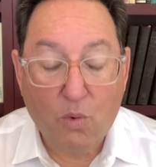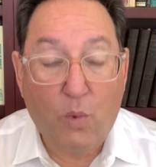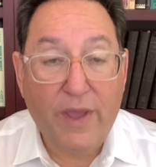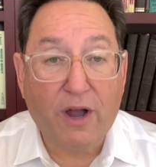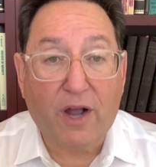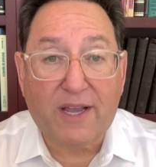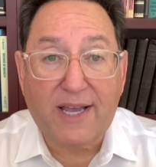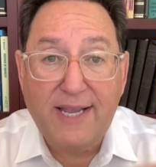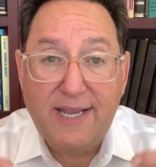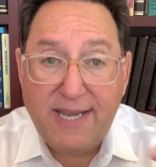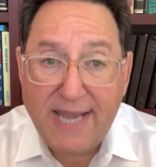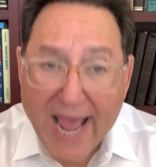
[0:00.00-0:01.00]
We are
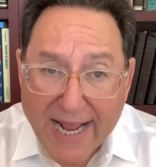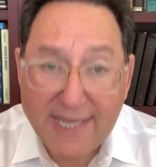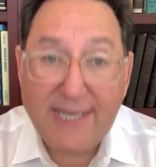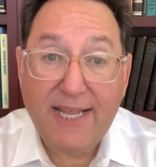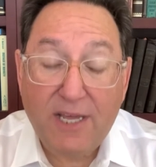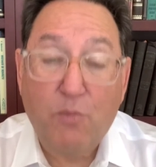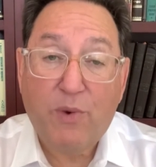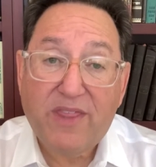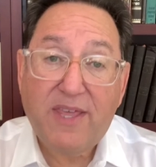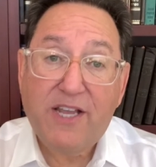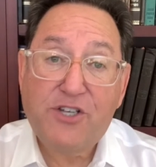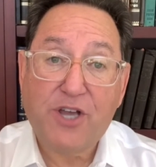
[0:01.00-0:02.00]
connecting
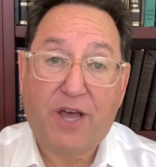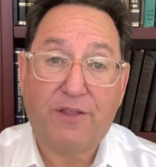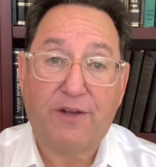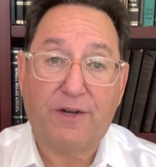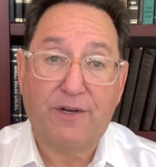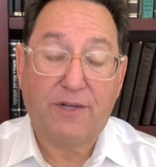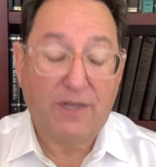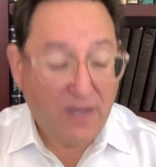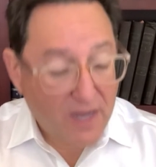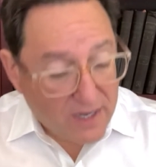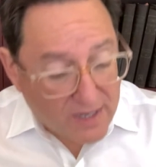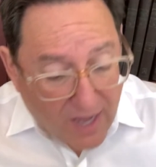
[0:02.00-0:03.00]
with each other.
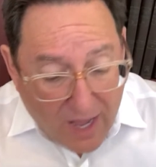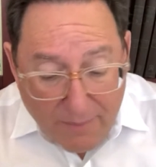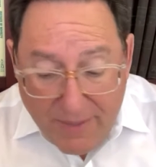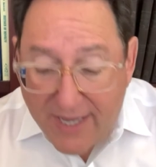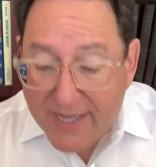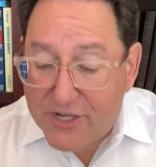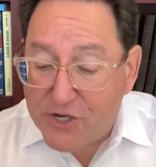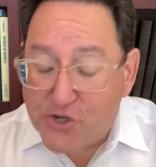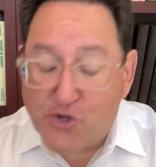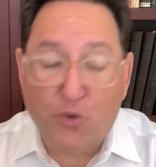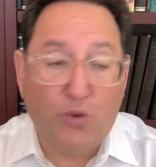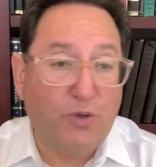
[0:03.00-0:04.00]
Coming into
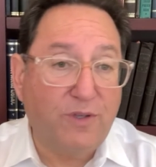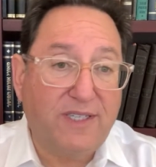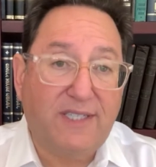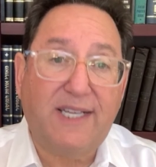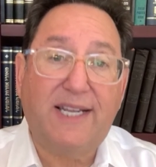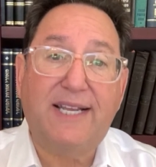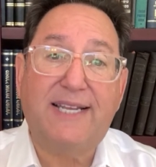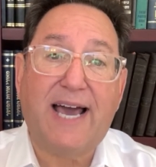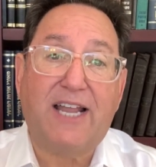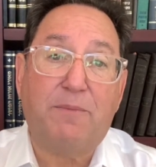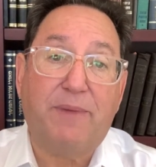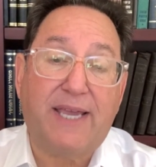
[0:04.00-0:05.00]
shul and sitting
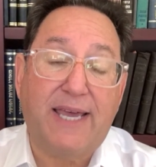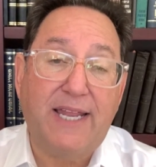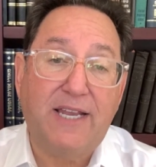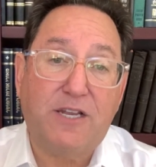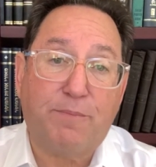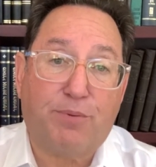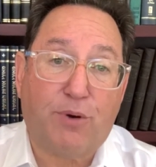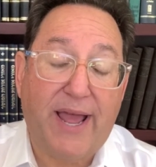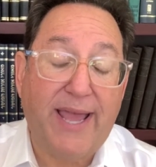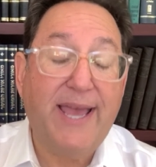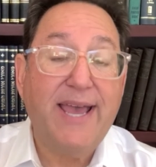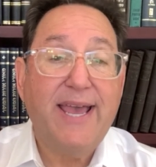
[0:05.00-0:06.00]
down and beginning to
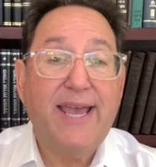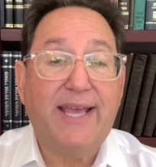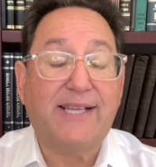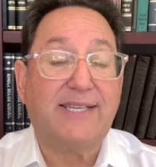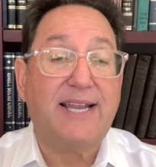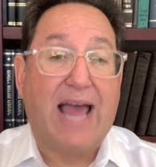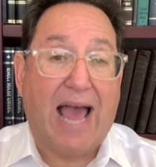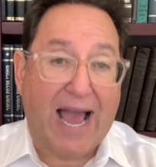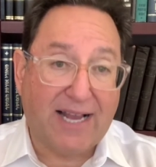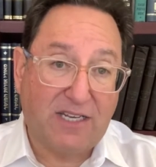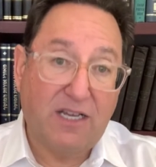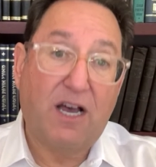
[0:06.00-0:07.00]
pray is an
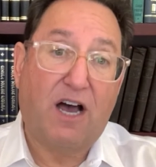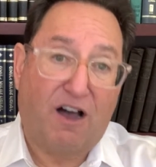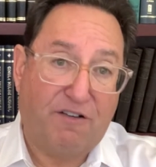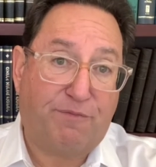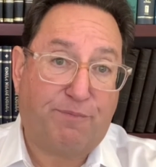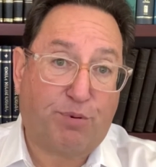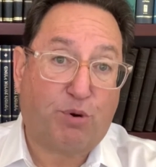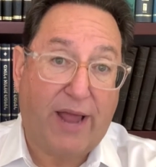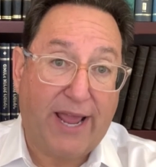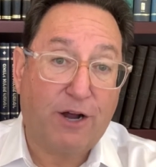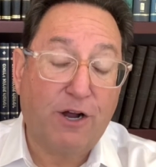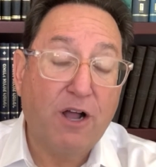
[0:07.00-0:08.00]
act of
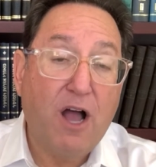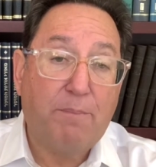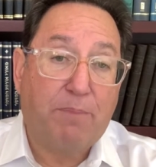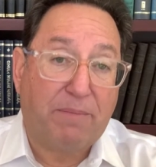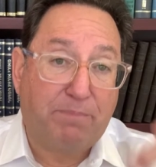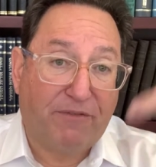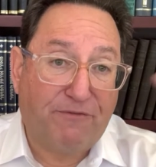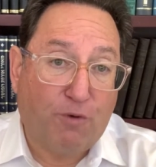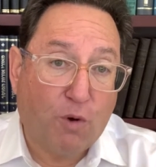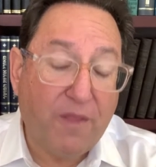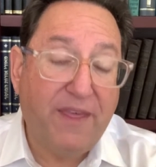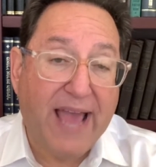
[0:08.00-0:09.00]
prayer, but
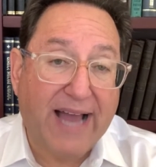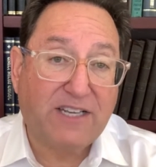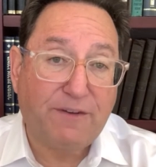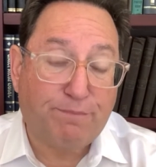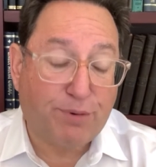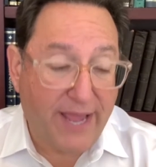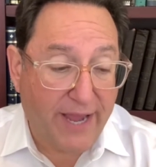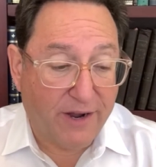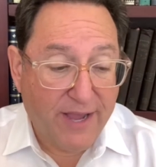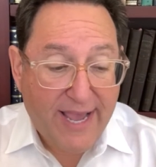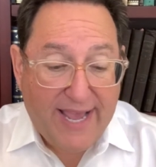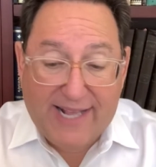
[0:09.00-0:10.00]
before the act of
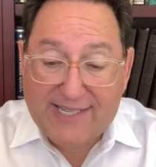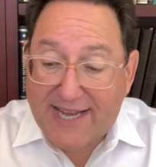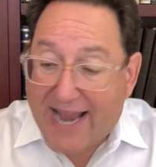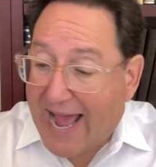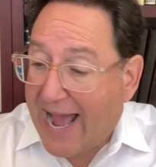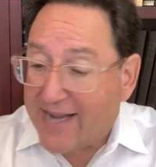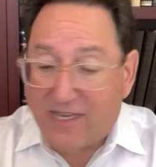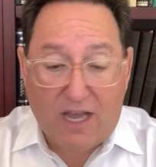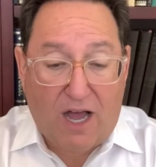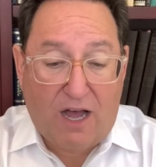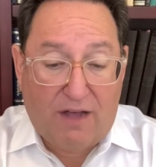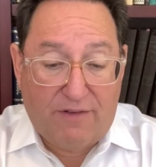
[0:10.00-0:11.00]
prayer, it's an act
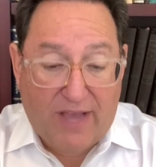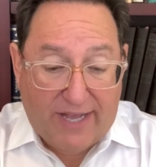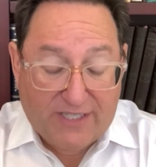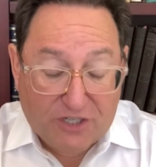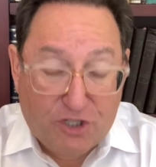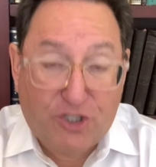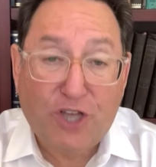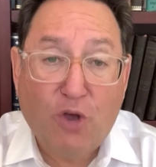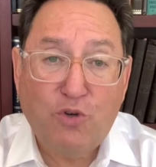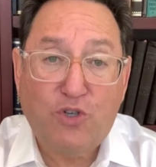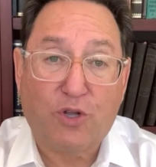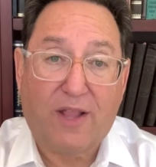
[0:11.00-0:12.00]
of, it's a
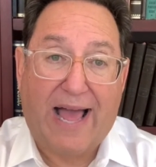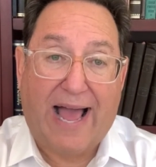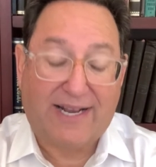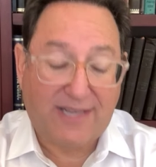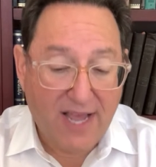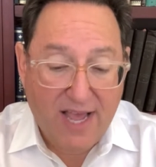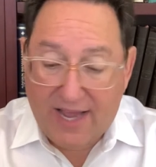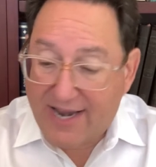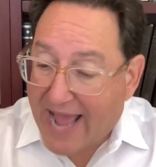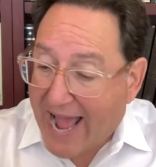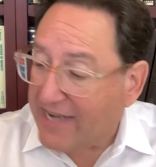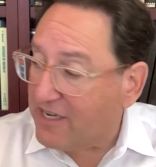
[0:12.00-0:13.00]
social act,
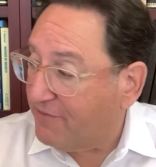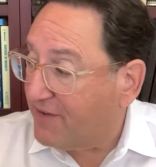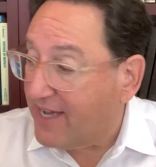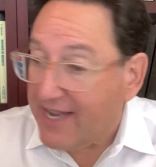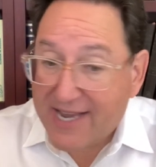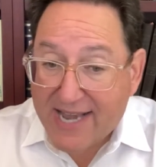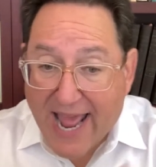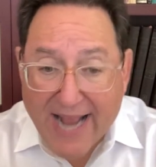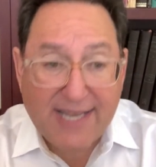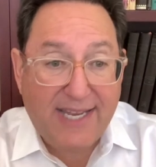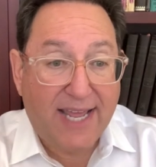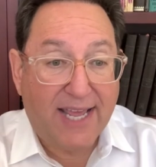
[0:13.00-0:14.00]
an act of
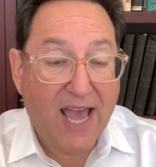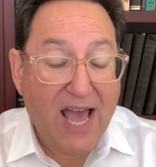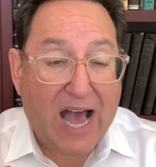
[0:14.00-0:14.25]
connecting.